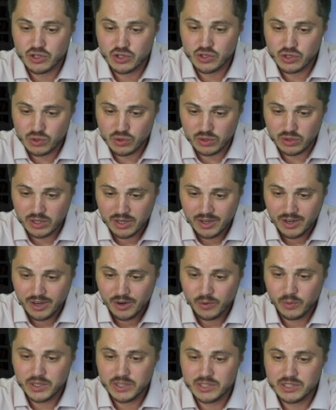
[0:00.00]
shoot
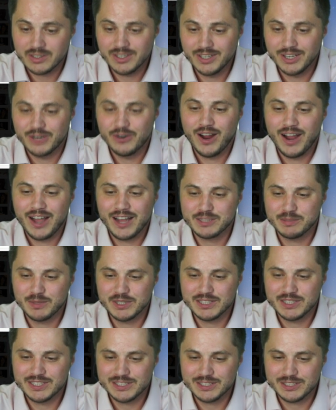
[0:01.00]
recently crashed
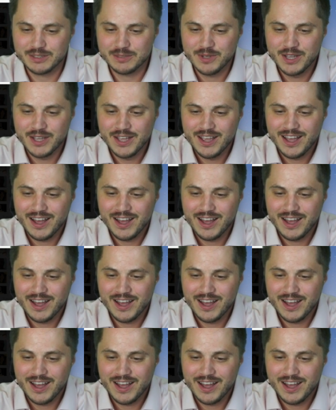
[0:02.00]
my system.